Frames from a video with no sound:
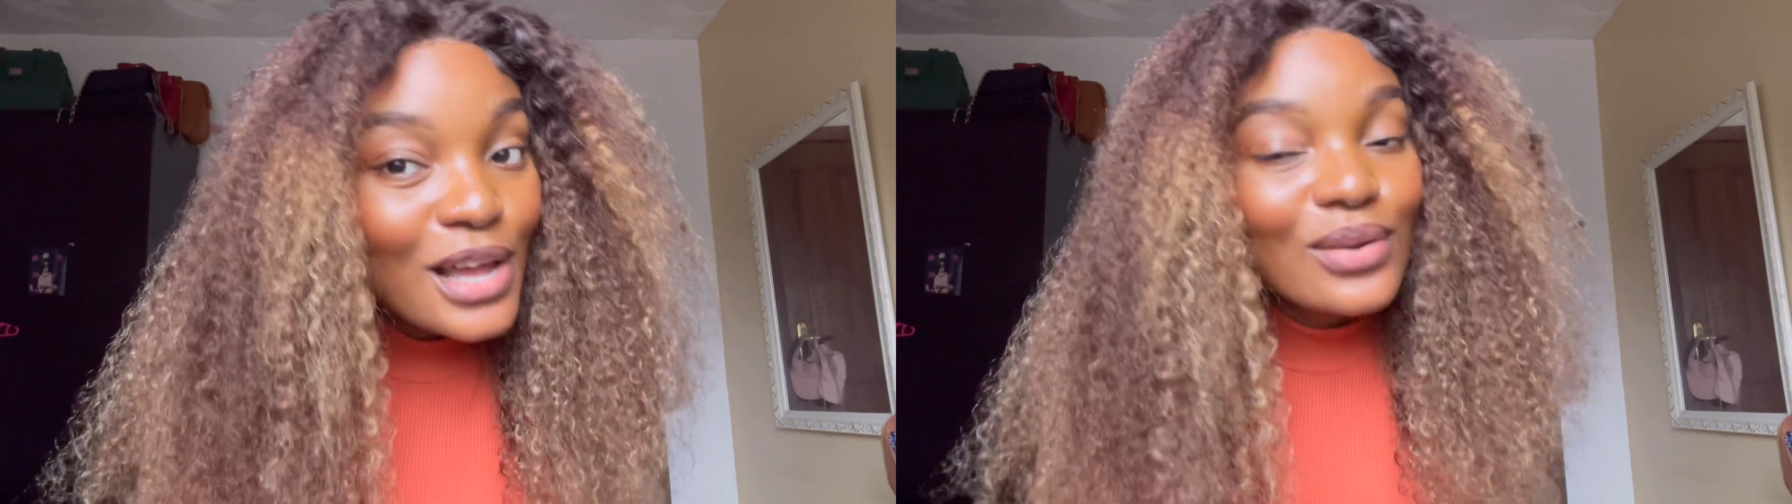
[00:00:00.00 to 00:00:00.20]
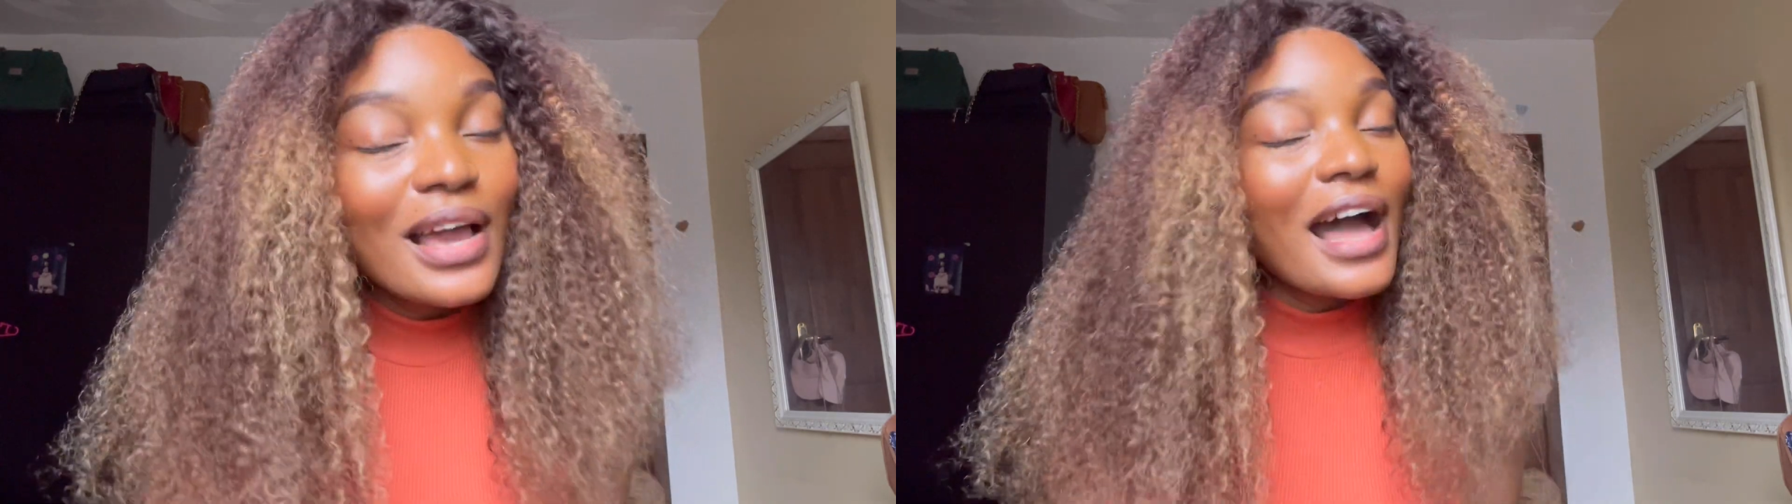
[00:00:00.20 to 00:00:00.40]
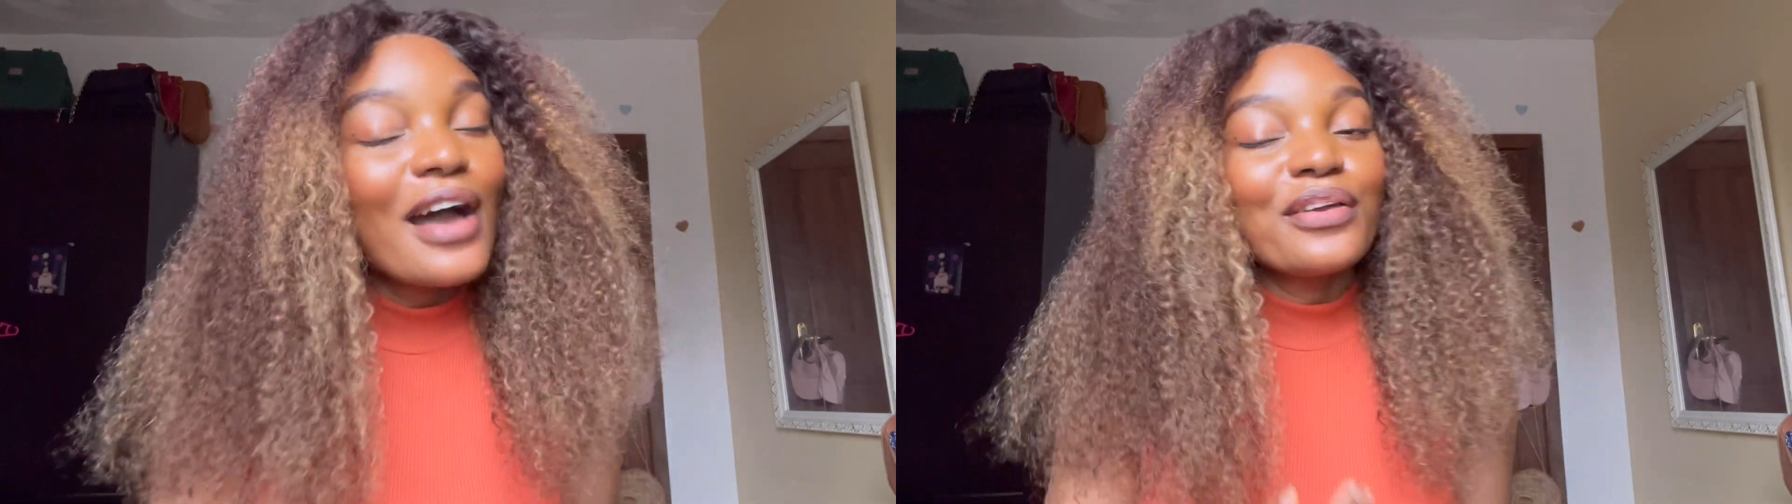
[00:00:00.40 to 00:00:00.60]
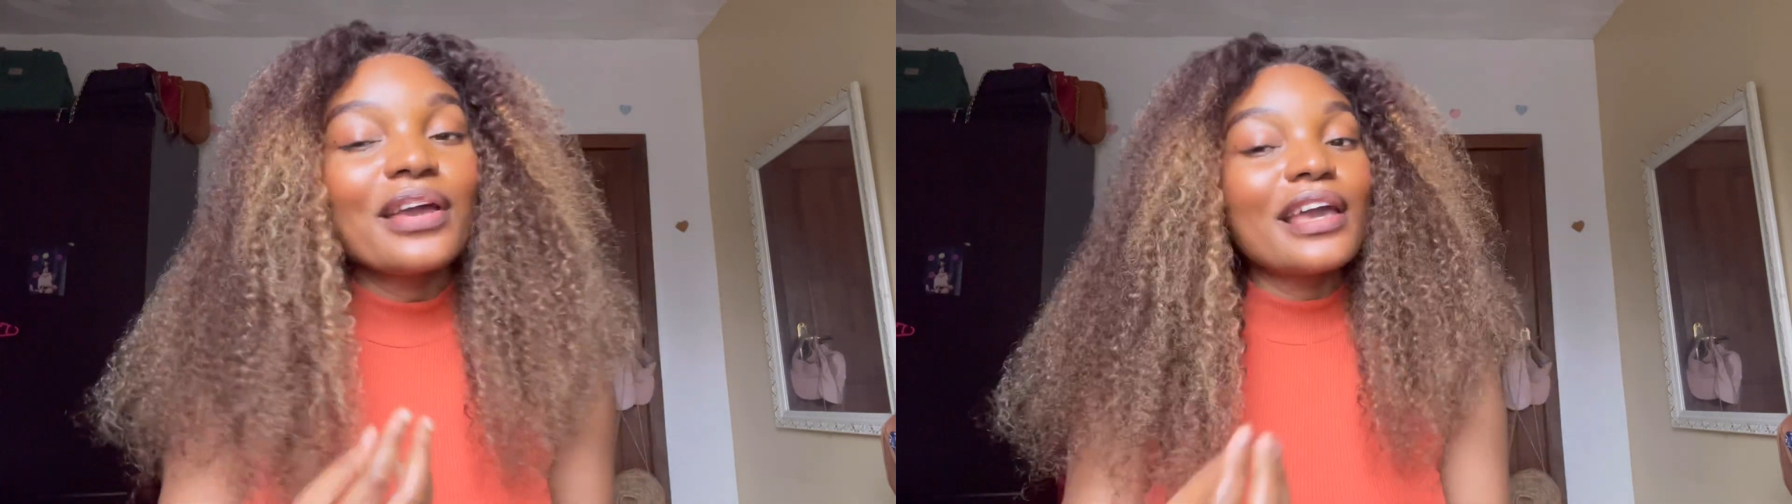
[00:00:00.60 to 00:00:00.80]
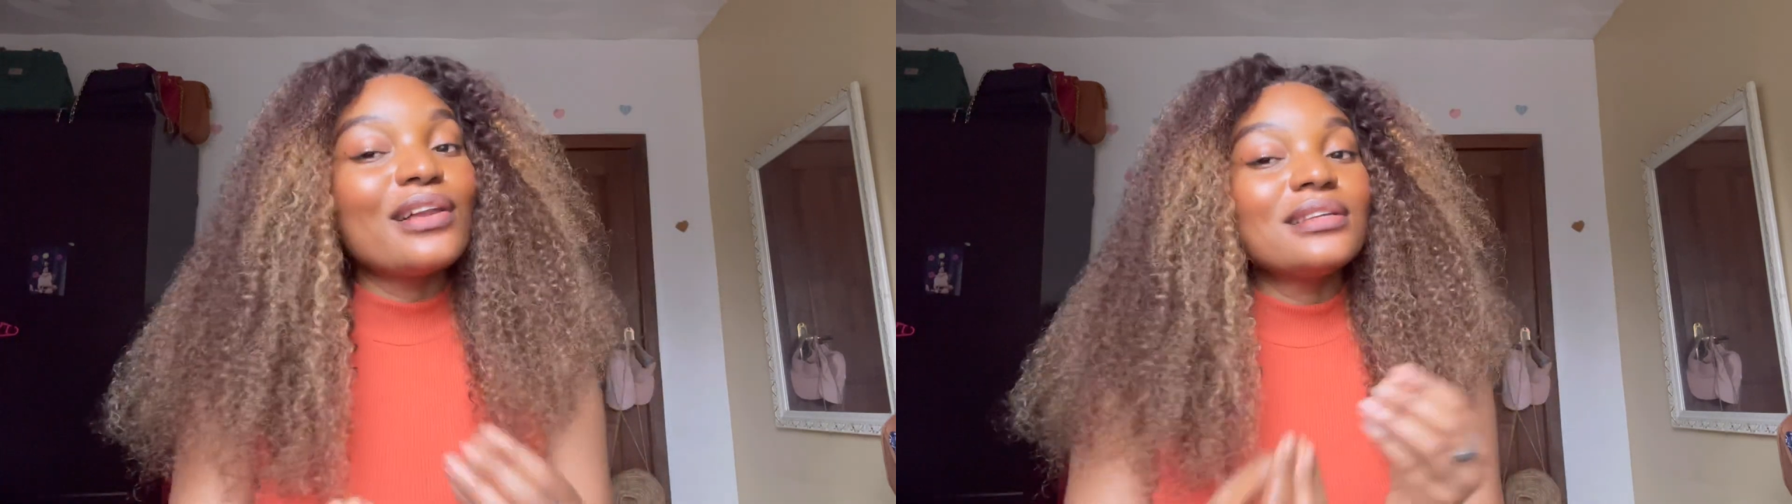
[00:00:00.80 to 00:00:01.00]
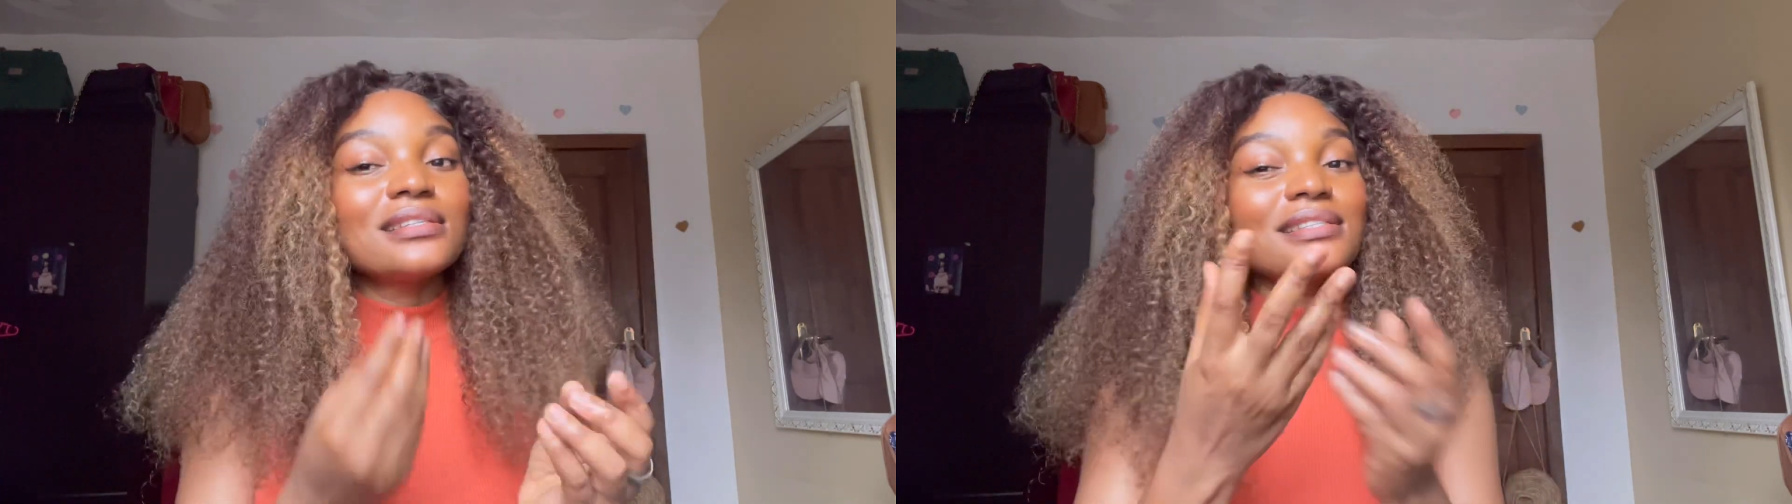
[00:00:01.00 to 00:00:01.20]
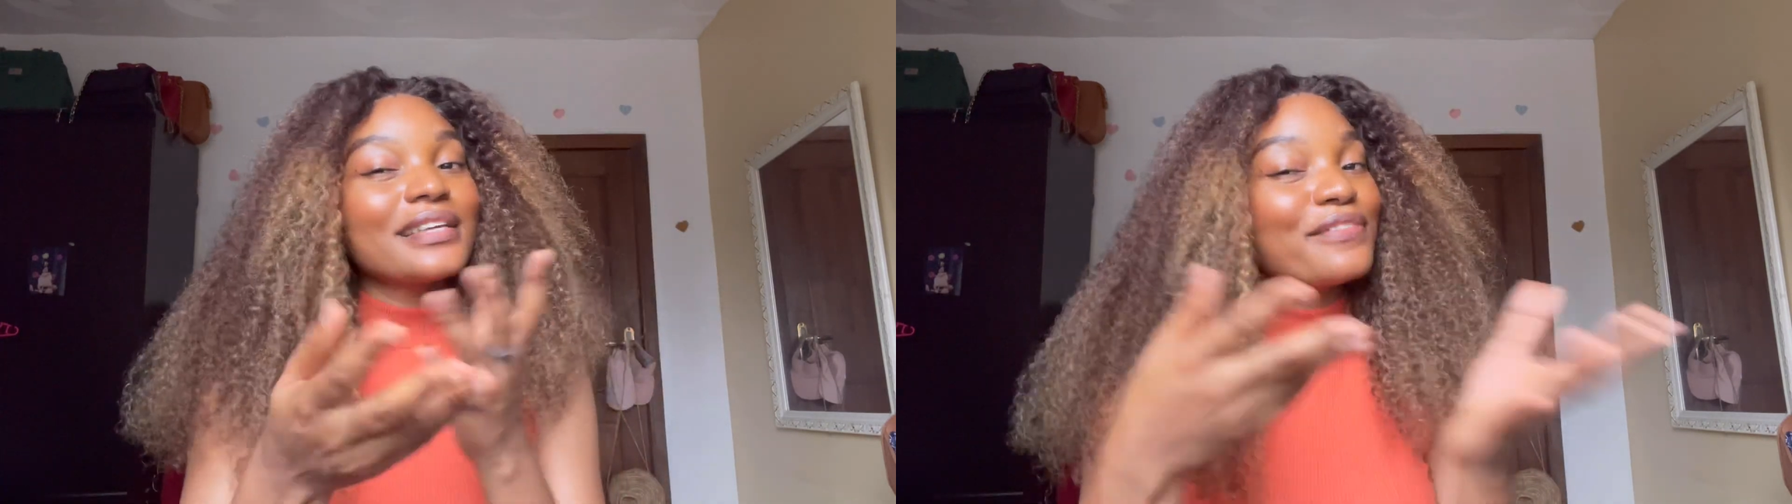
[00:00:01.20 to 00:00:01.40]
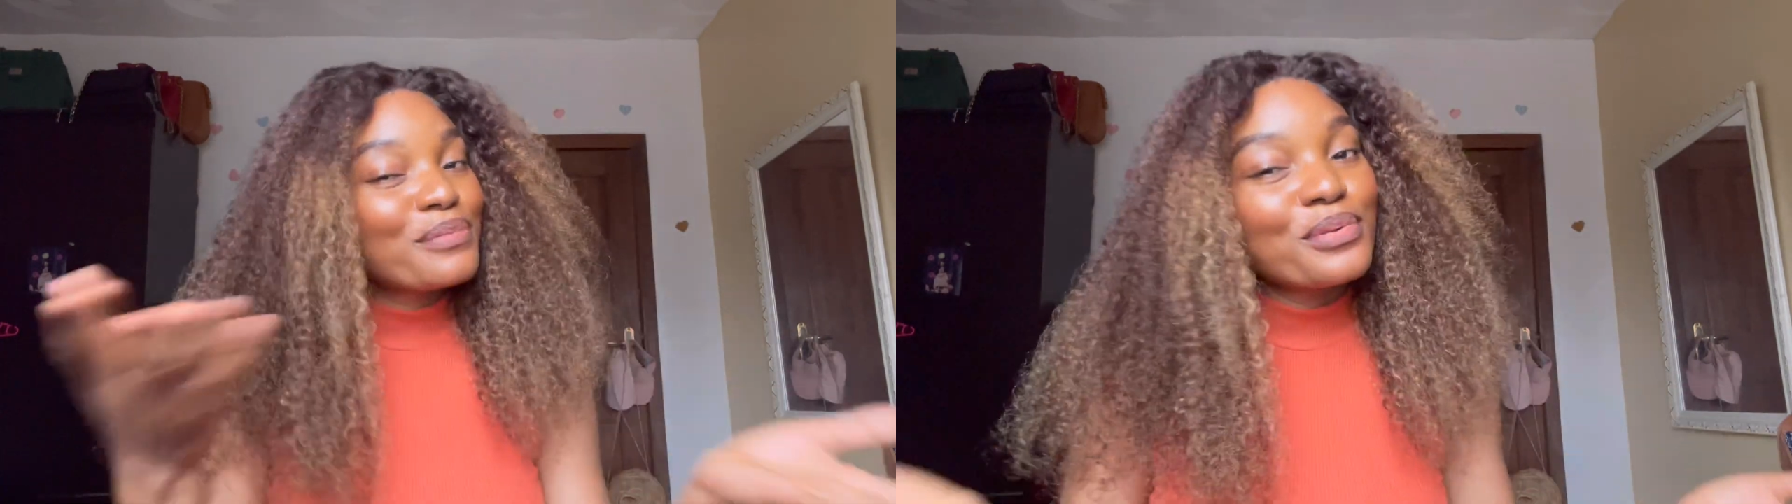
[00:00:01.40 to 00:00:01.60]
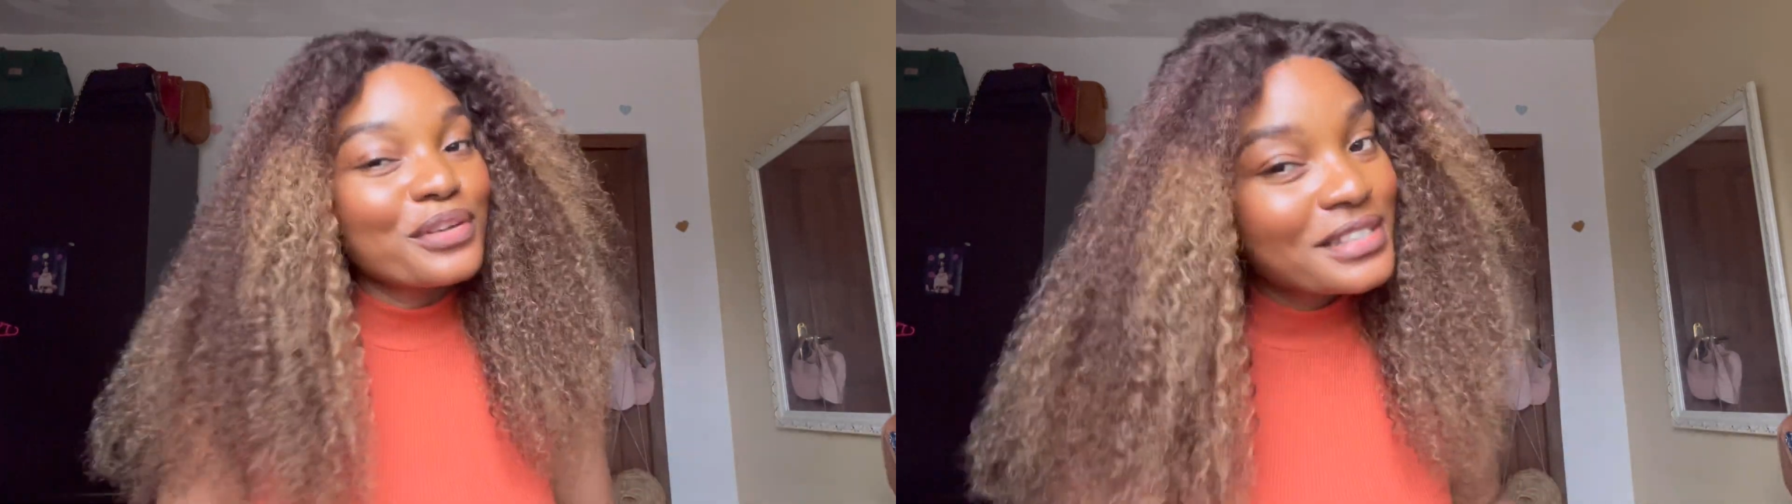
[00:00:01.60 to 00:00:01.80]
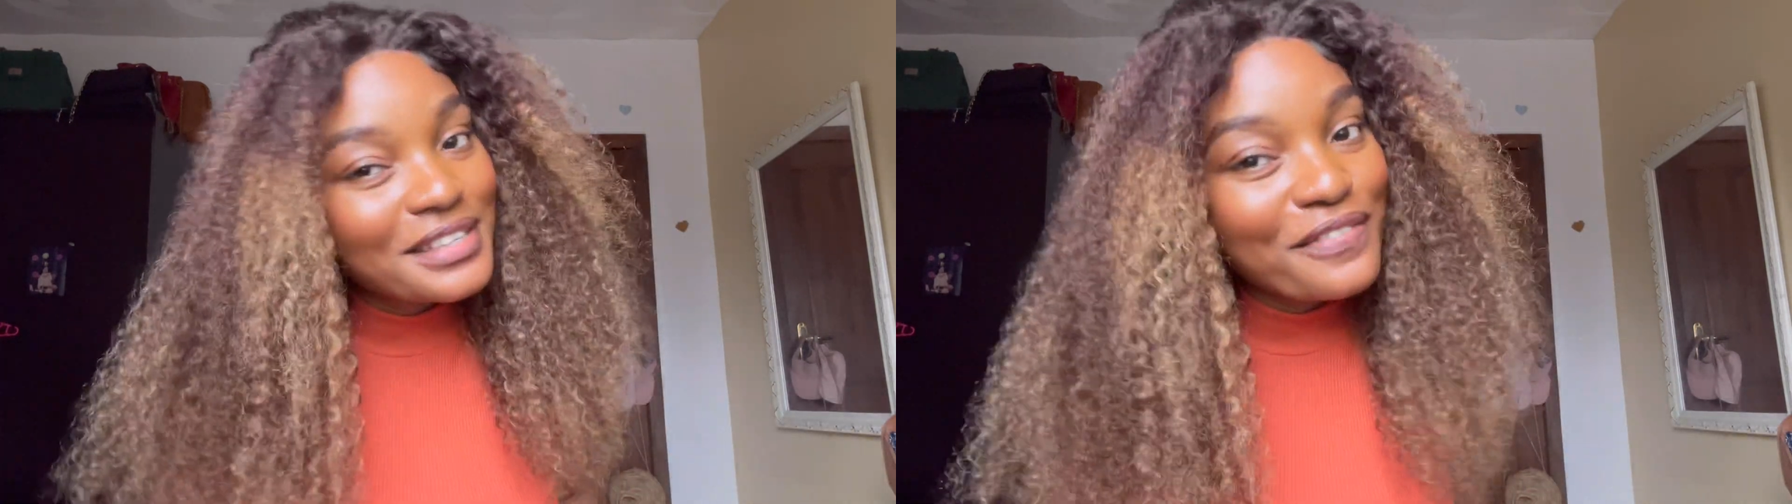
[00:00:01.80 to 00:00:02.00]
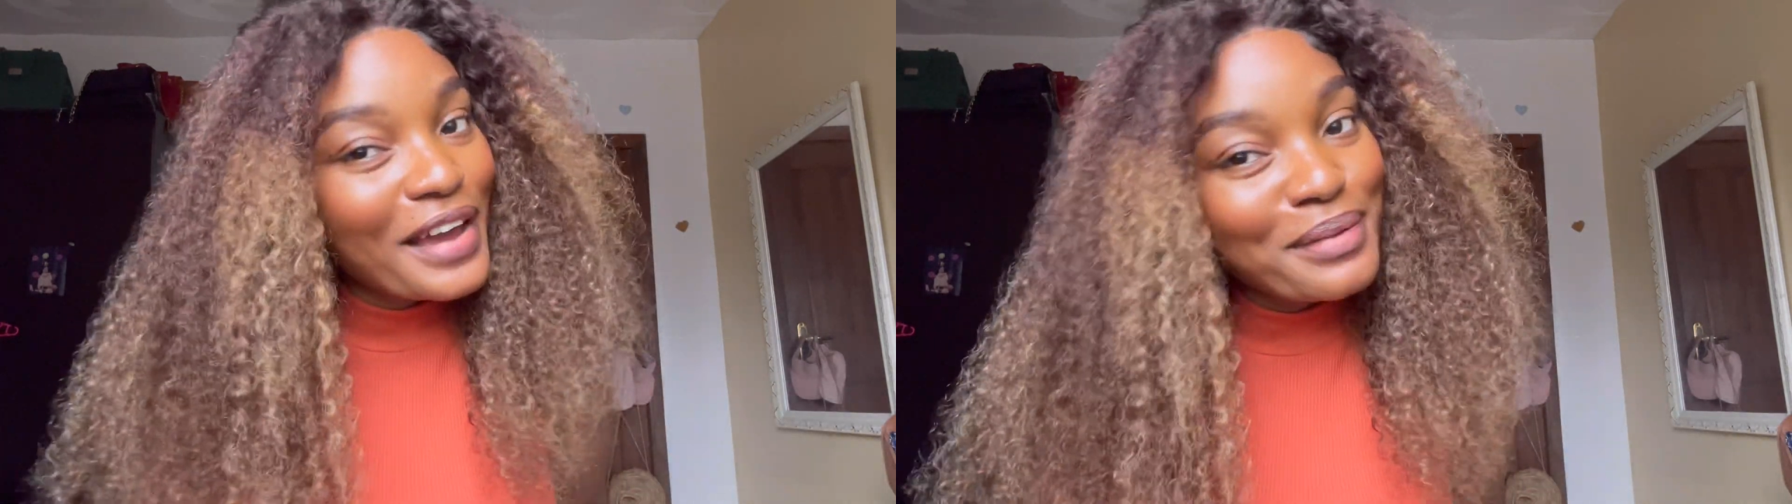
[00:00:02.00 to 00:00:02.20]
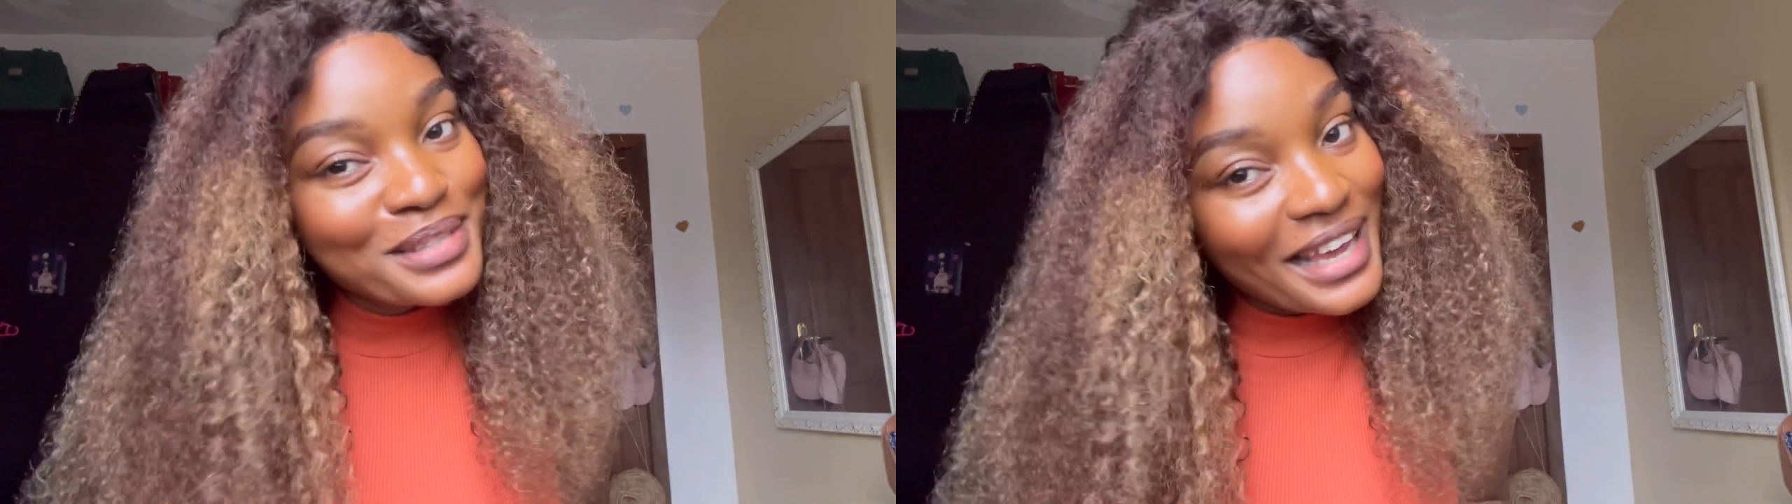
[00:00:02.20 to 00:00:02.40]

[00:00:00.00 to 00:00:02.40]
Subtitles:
Look at how your girl is giving Beyonce vibes.